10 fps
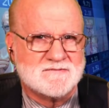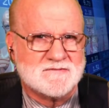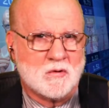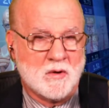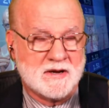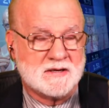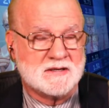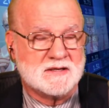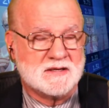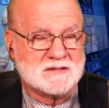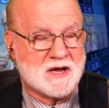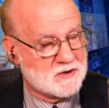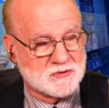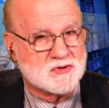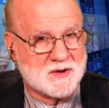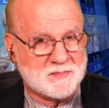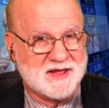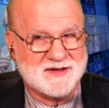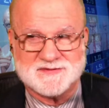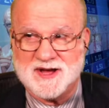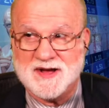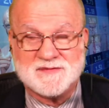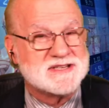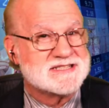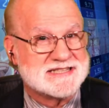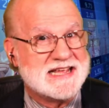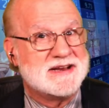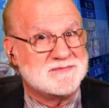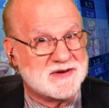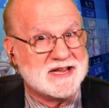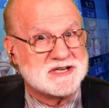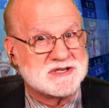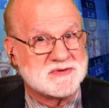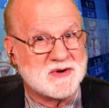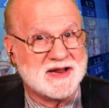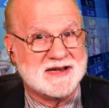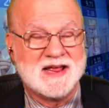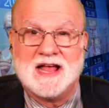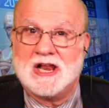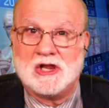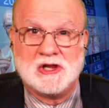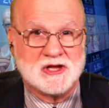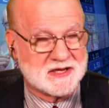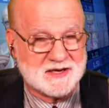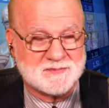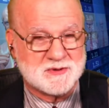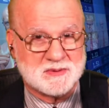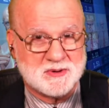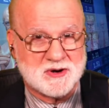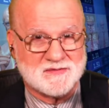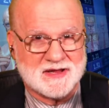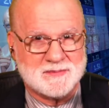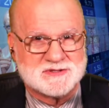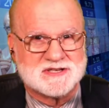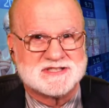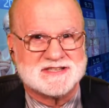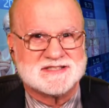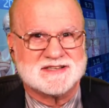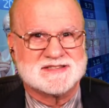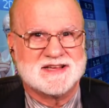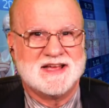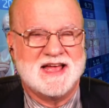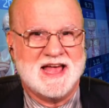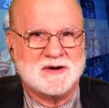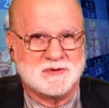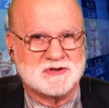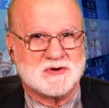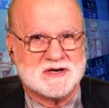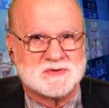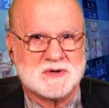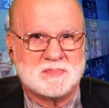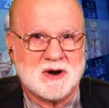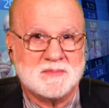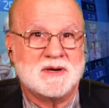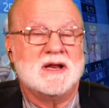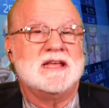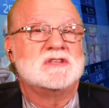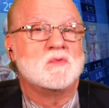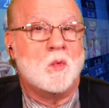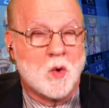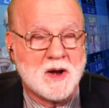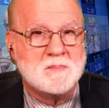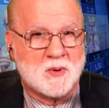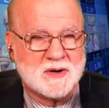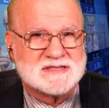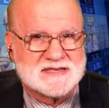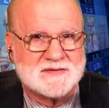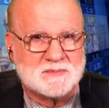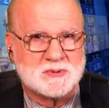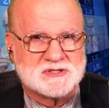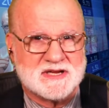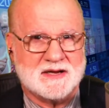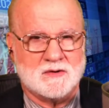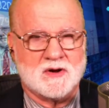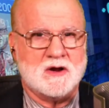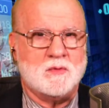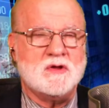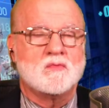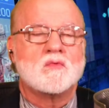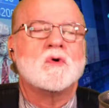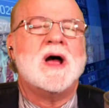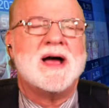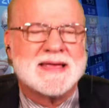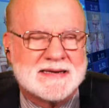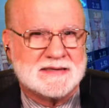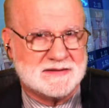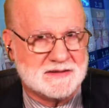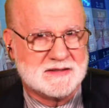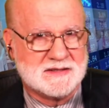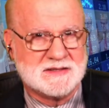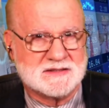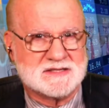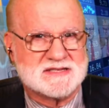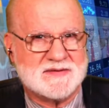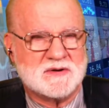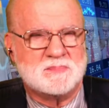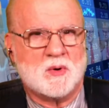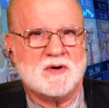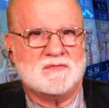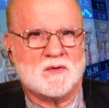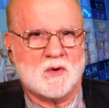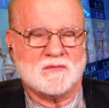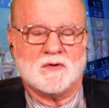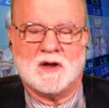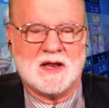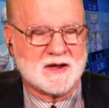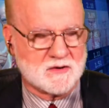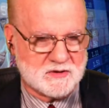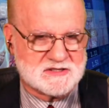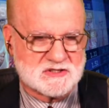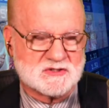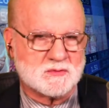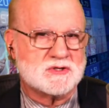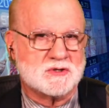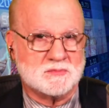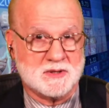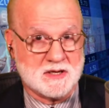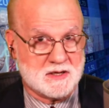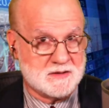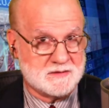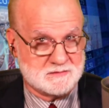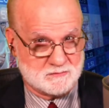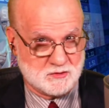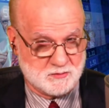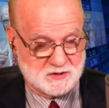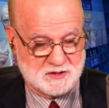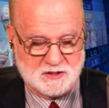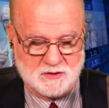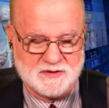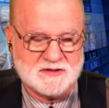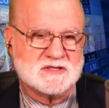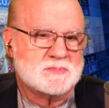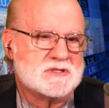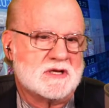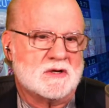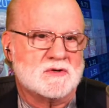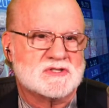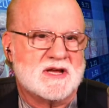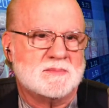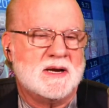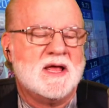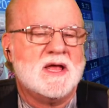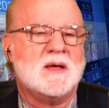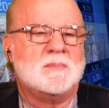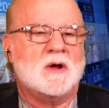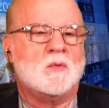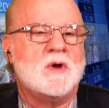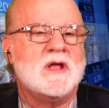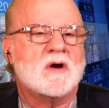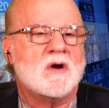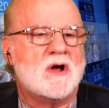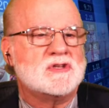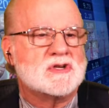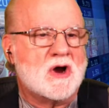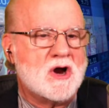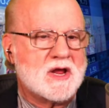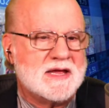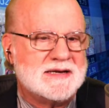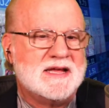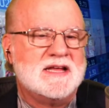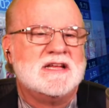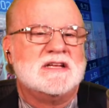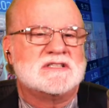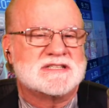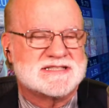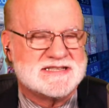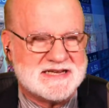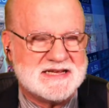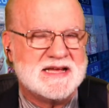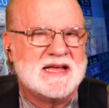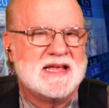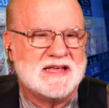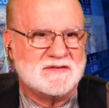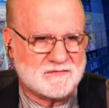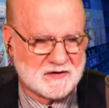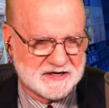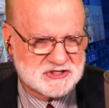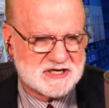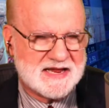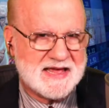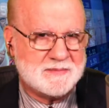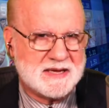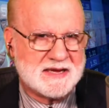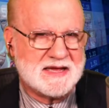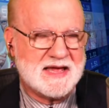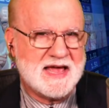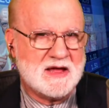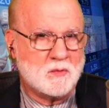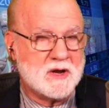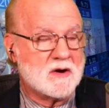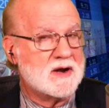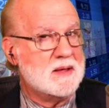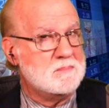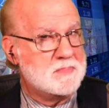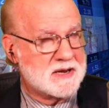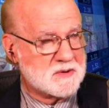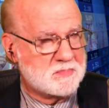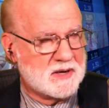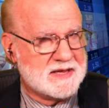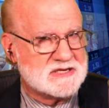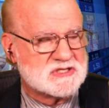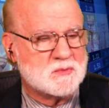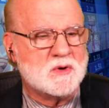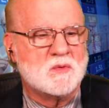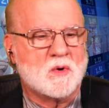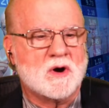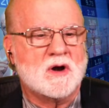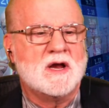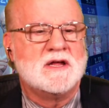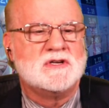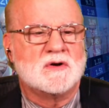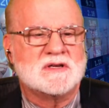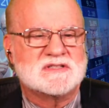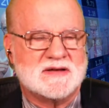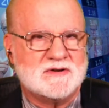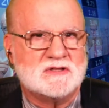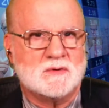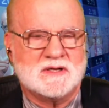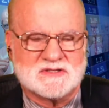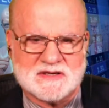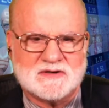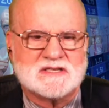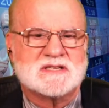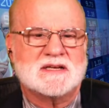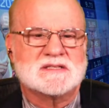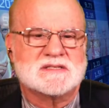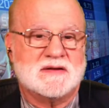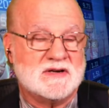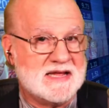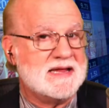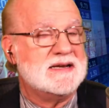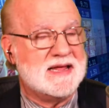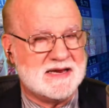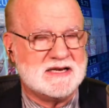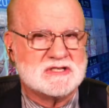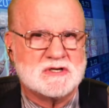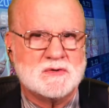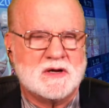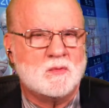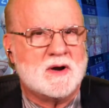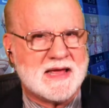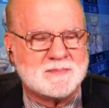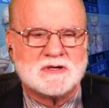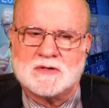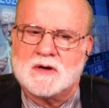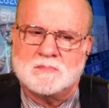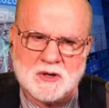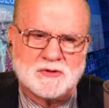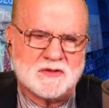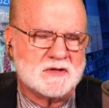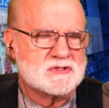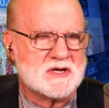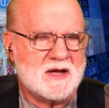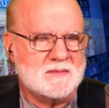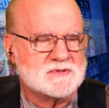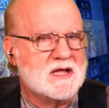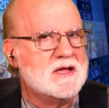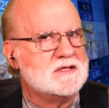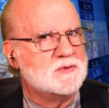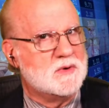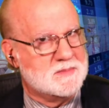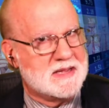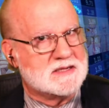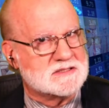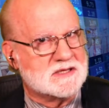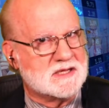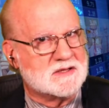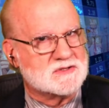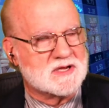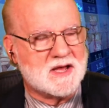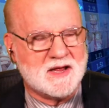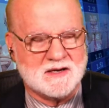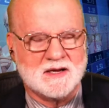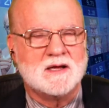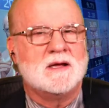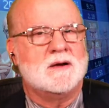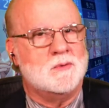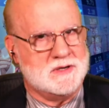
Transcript: When Donald Trump left office, the inflation rate, look it up with the Bureau of Labor Statistics and with the Treasury Department, is 1.7%. Okay, we rocketed to 7.4 for a lot of reasons, which are beyond where we're going to go in this particular segment. But we are on target to see inflation ebbing, and we are in a better place than we were during 73 and 76, 78, 82. And what happened during both of those times? Did we make it to the other side? We